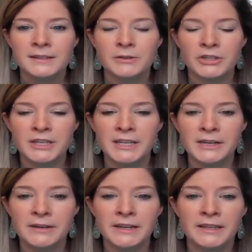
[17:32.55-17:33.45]
So she
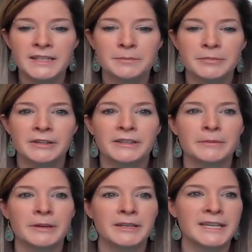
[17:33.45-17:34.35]
narrated this book
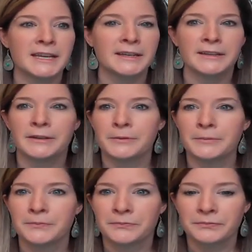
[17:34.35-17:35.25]
about a day
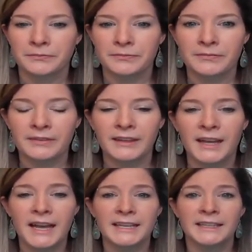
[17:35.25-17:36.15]
ago.
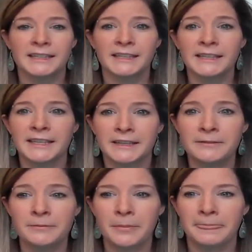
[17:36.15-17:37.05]
I can click
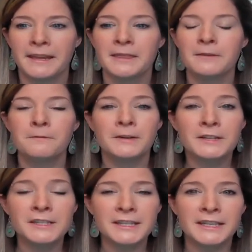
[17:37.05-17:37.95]
in, and the
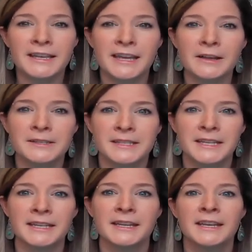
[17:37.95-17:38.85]
first thing that I'll
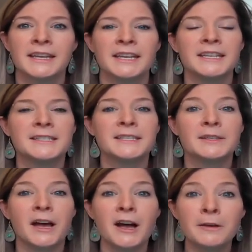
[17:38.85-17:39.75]
see is
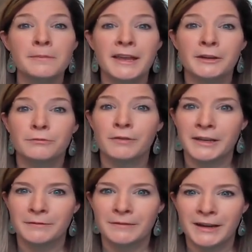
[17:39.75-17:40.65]
this automatic
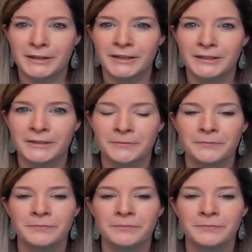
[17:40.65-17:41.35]
running record.